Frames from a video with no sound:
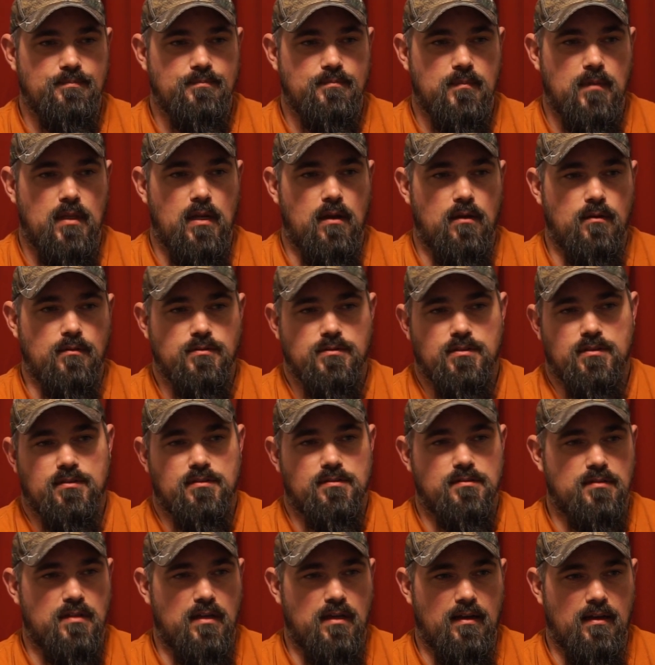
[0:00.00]
it's
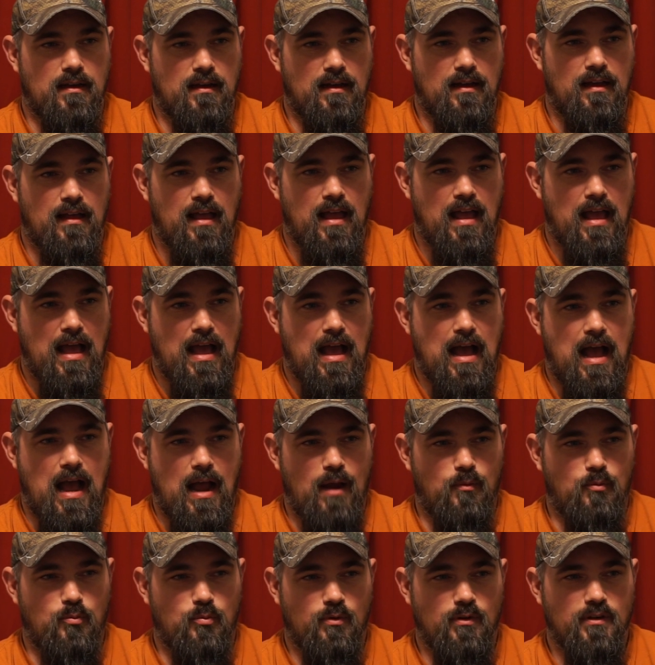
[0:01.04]
just
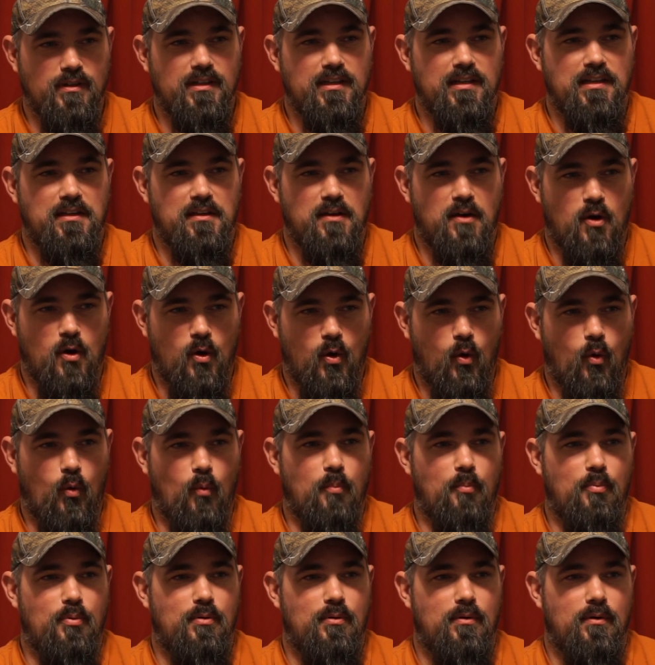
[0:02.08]
I really
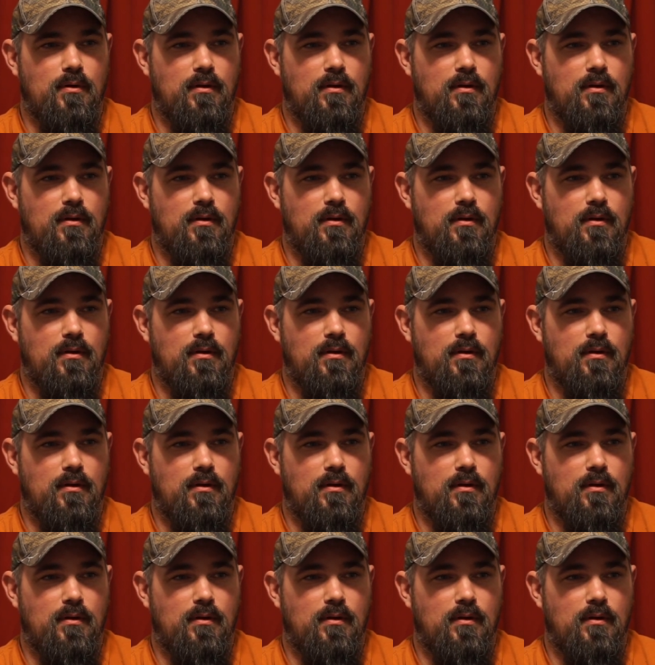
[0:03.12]
hope